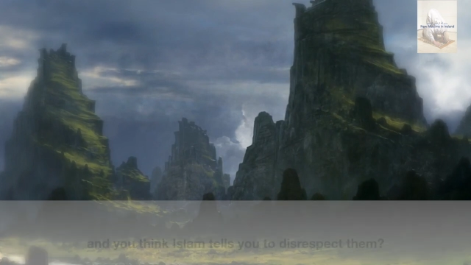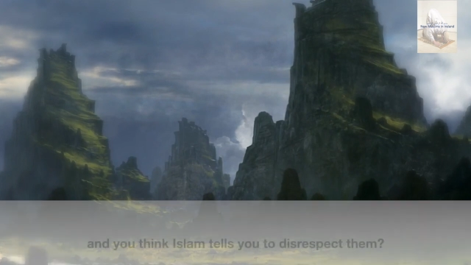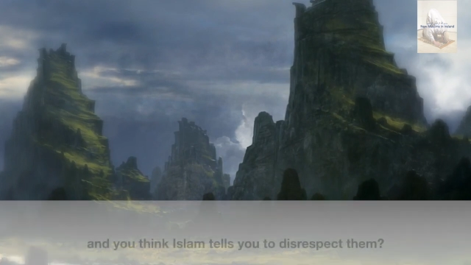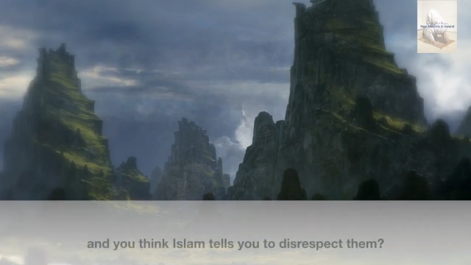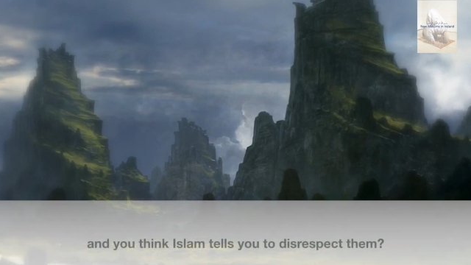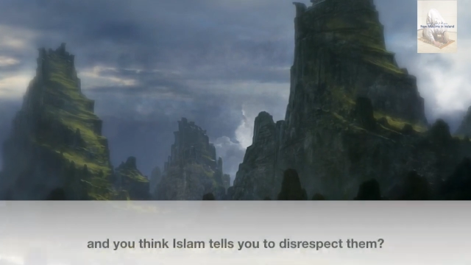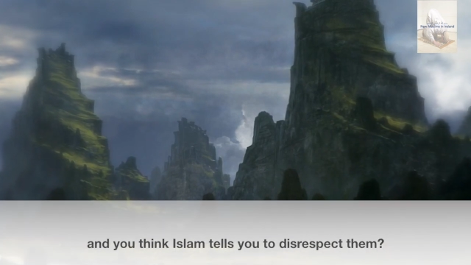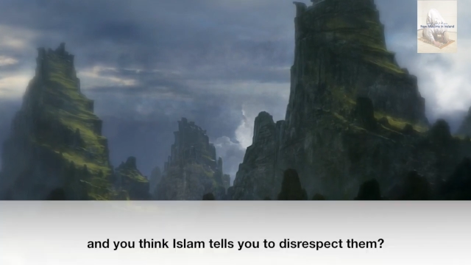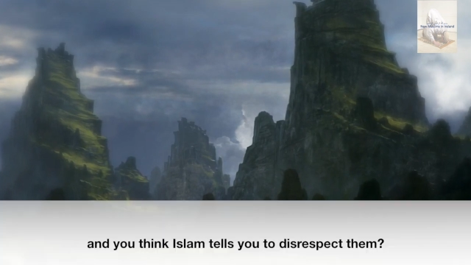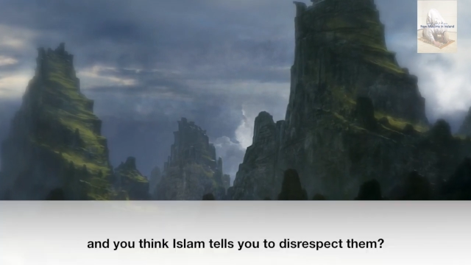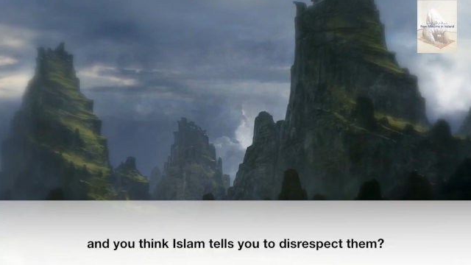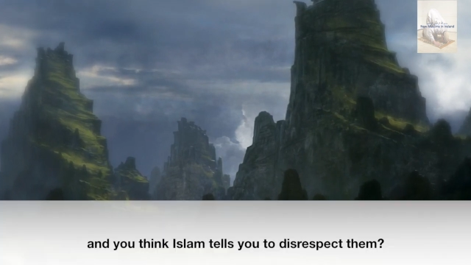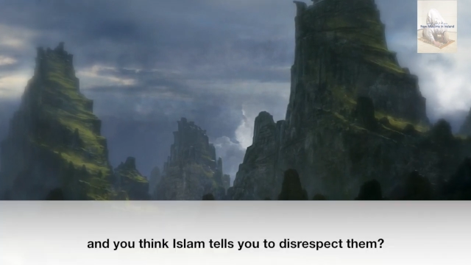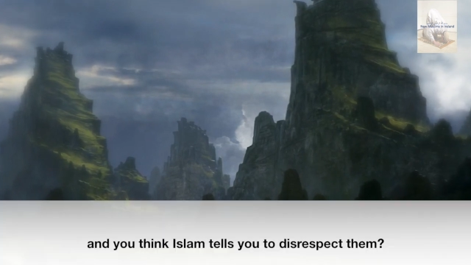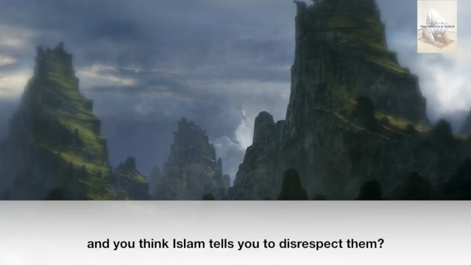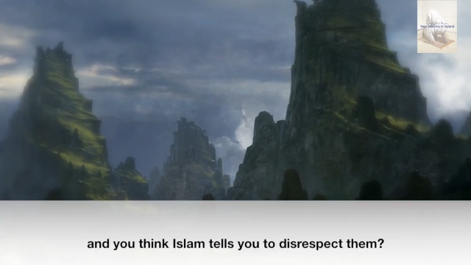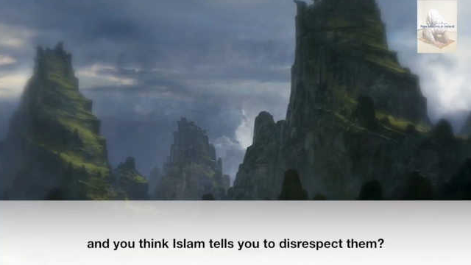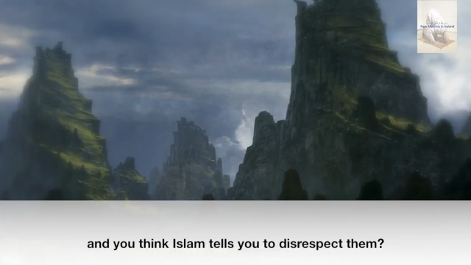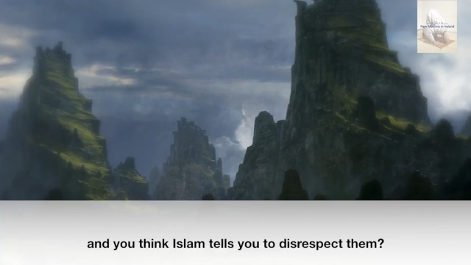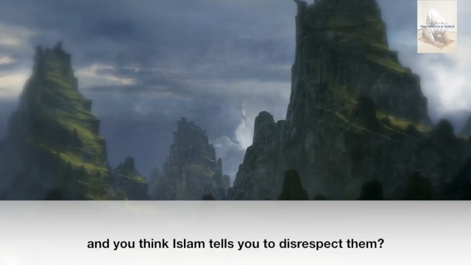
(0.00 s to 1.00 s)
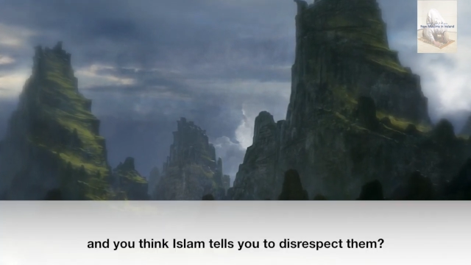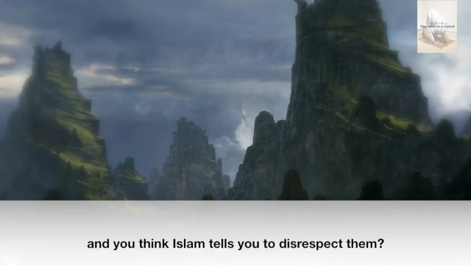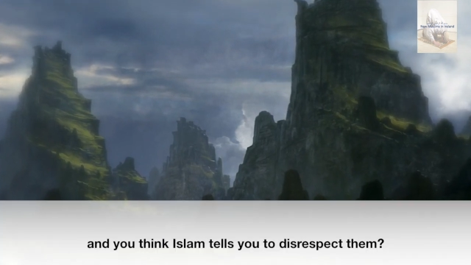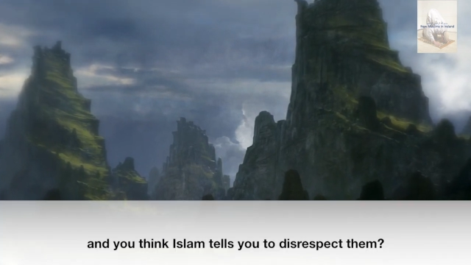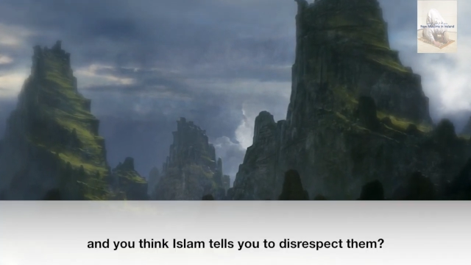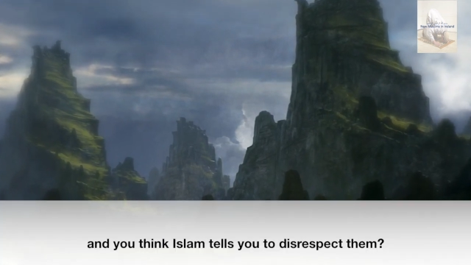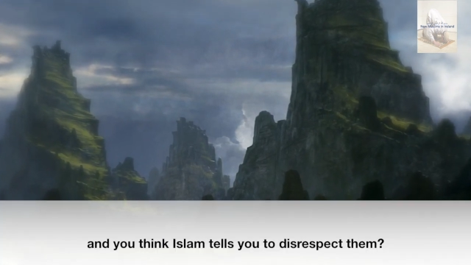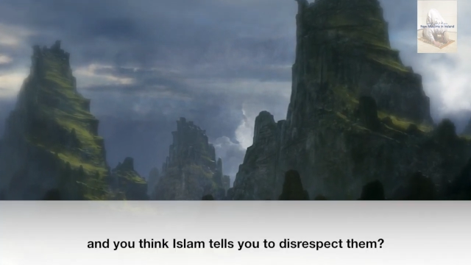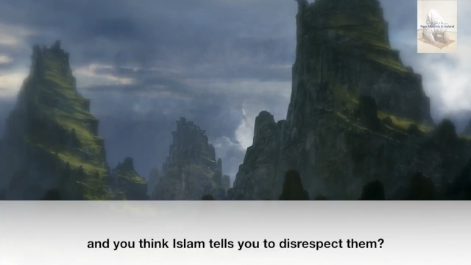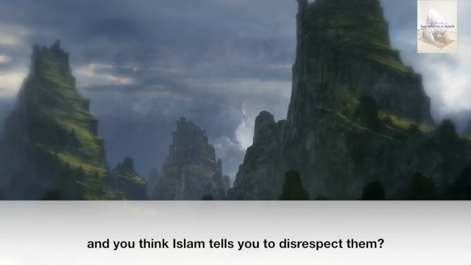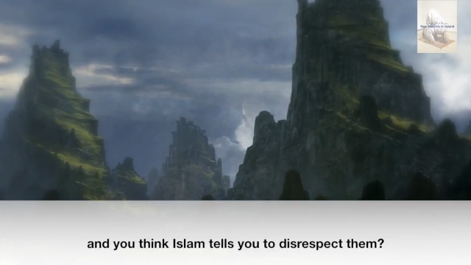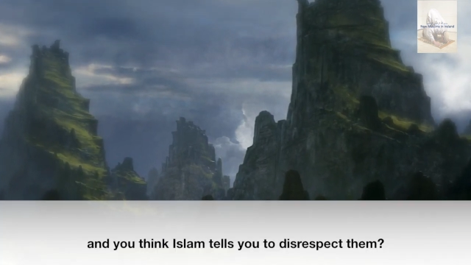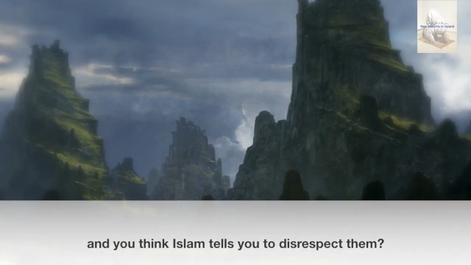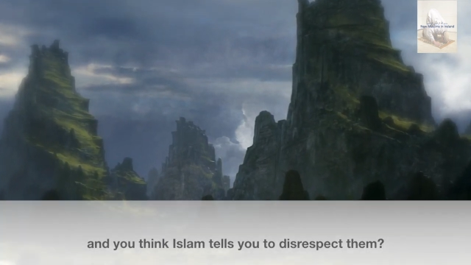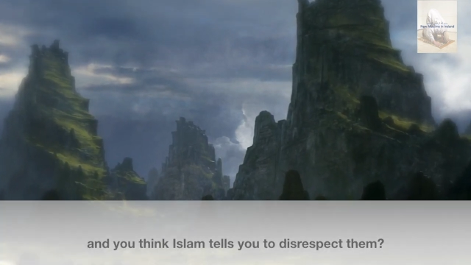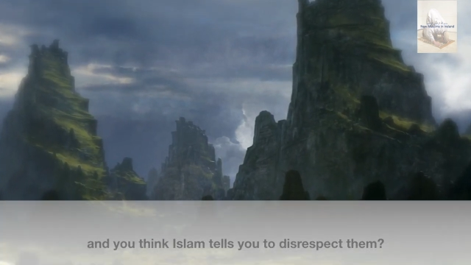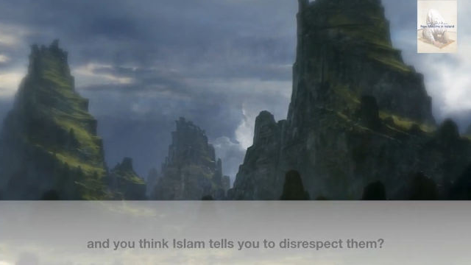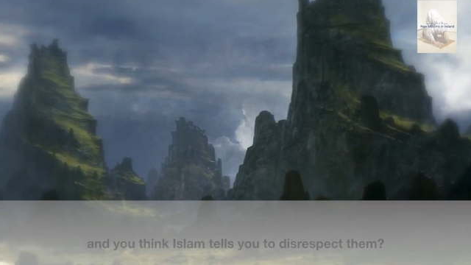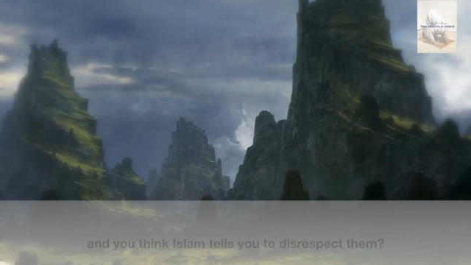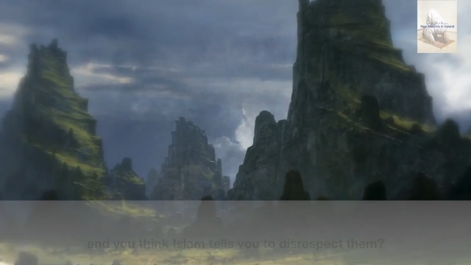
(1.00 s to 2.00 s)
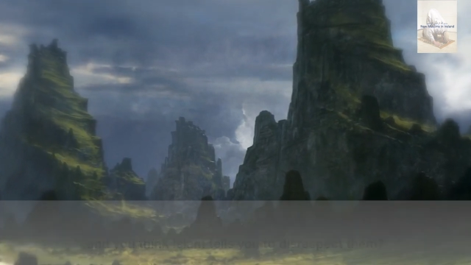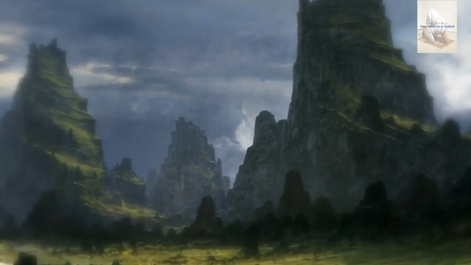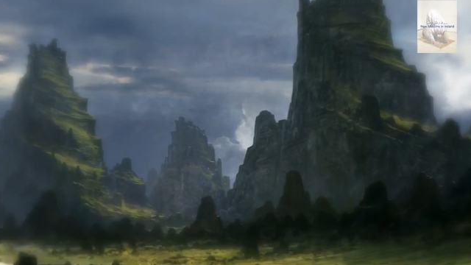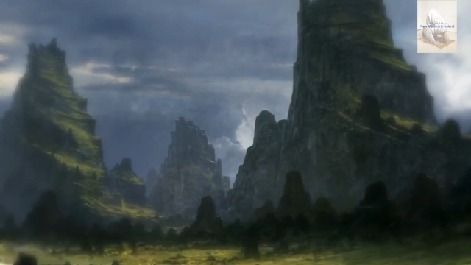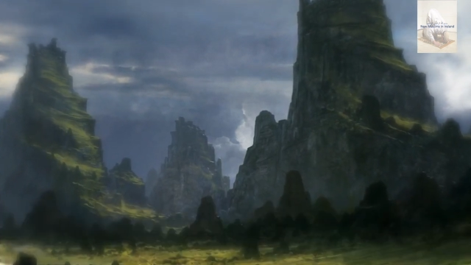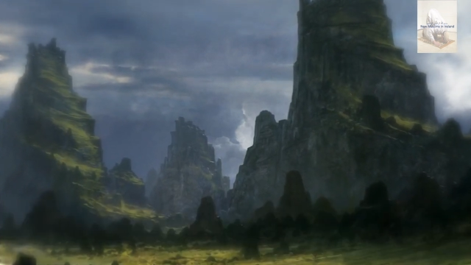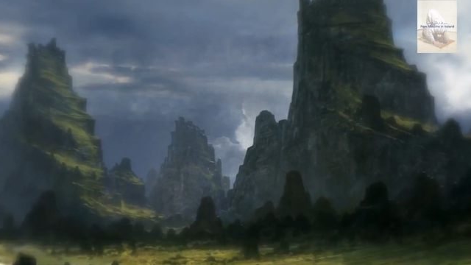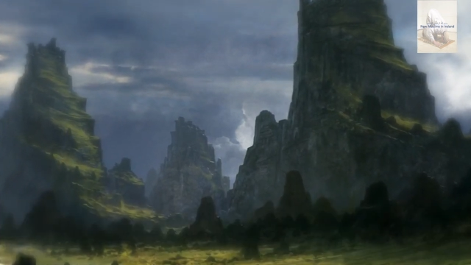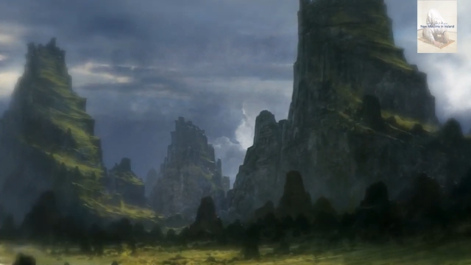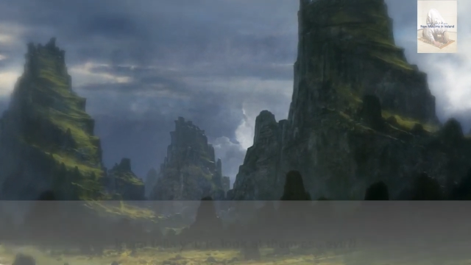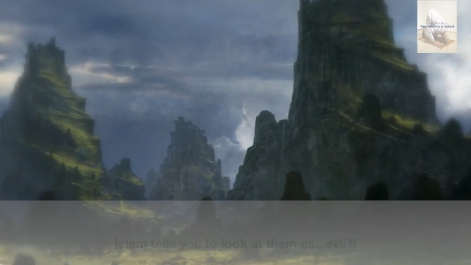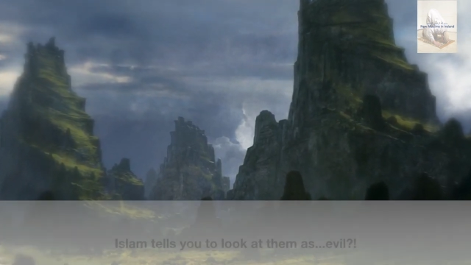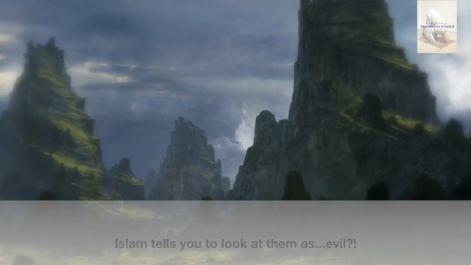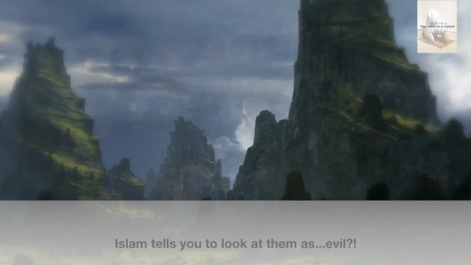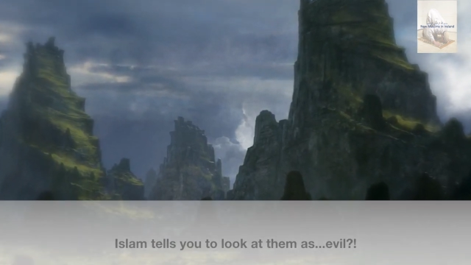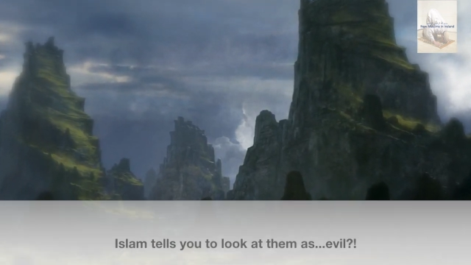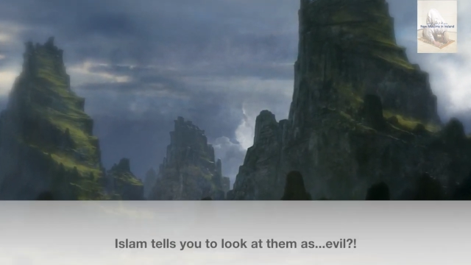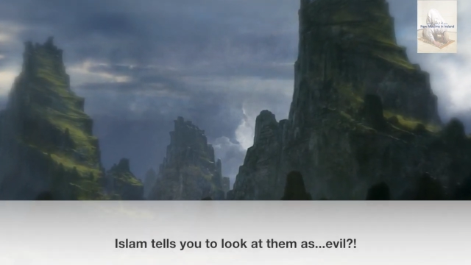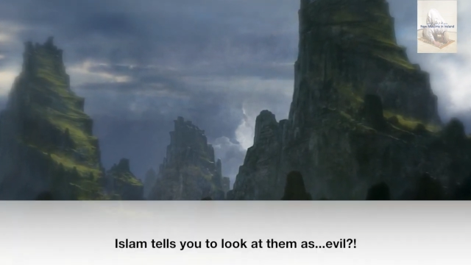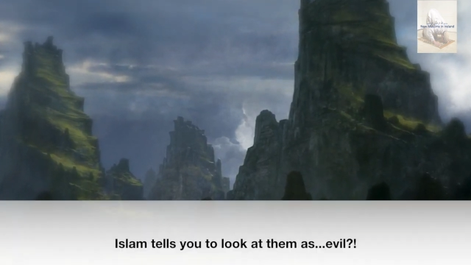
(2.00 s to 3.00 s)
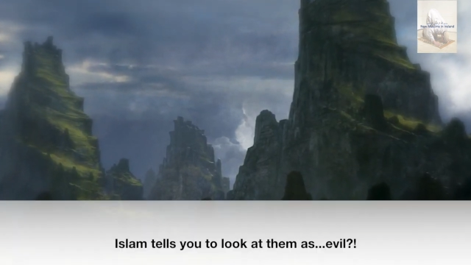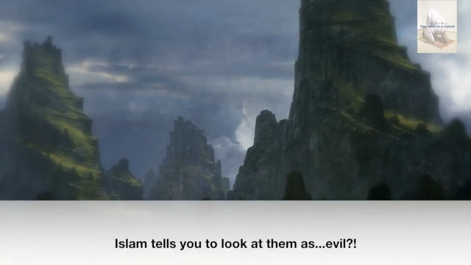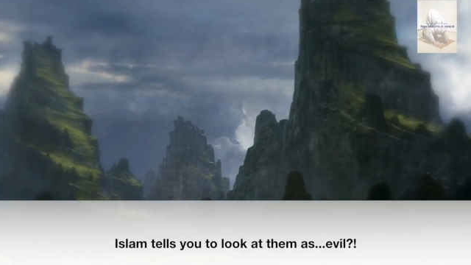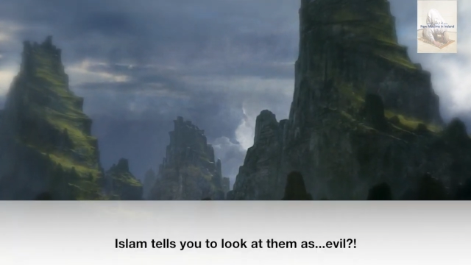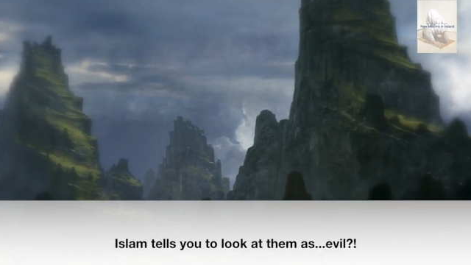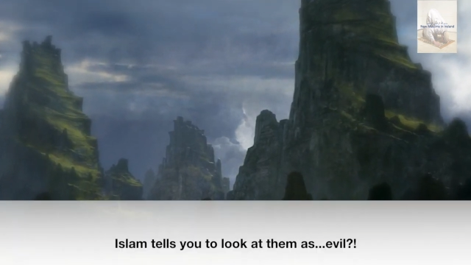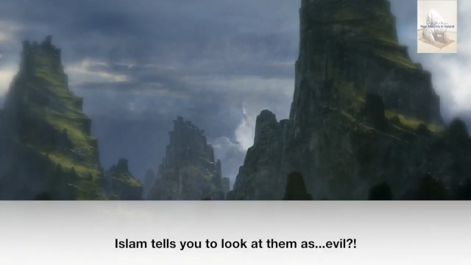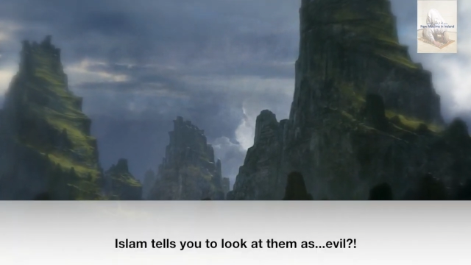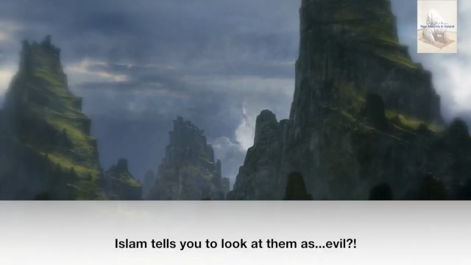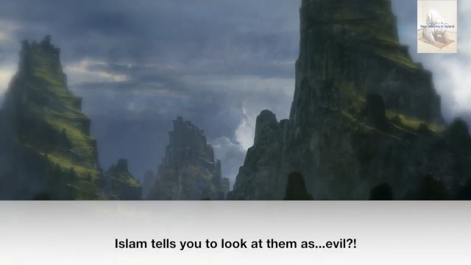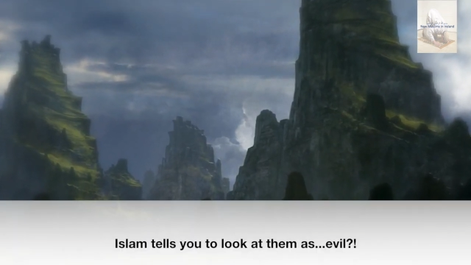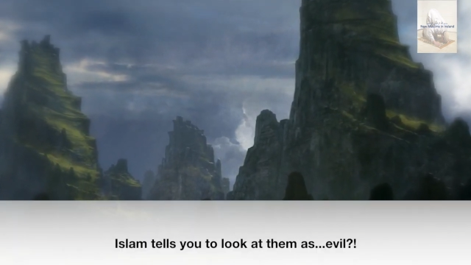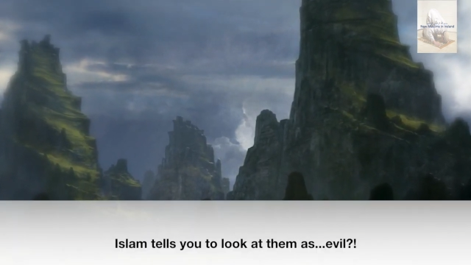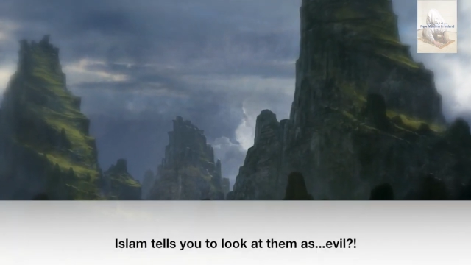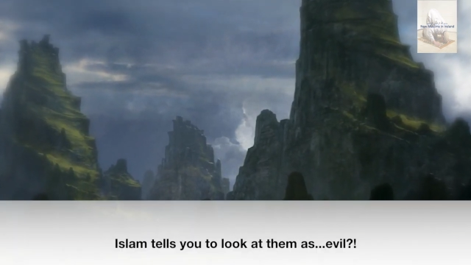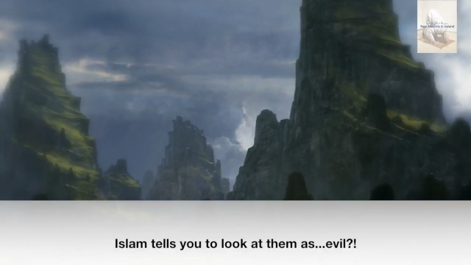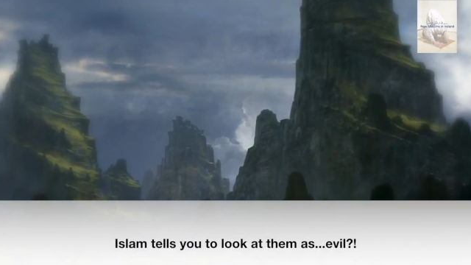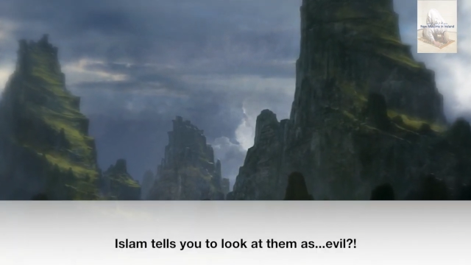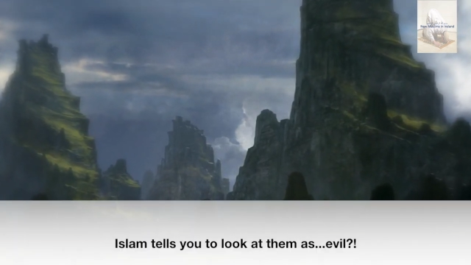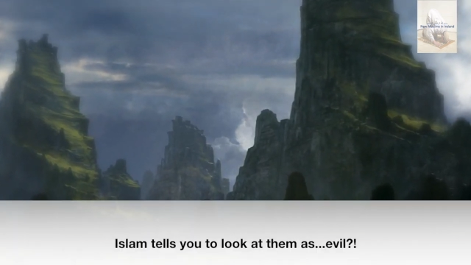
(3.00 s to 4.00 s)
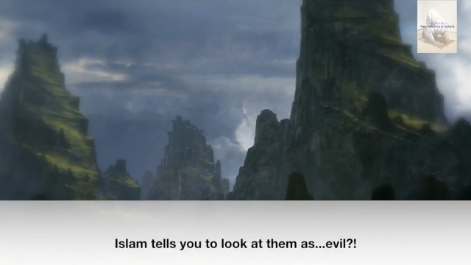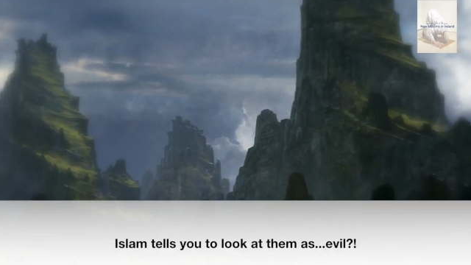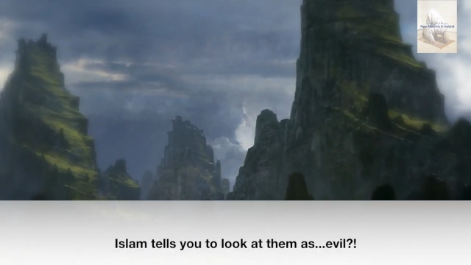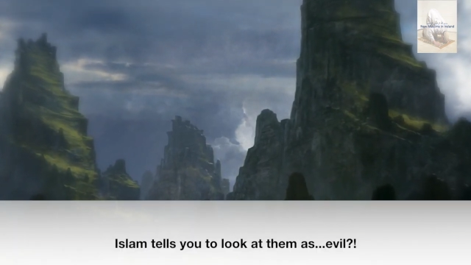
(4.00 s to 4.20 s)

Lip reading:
Nobody's mouth can be seen.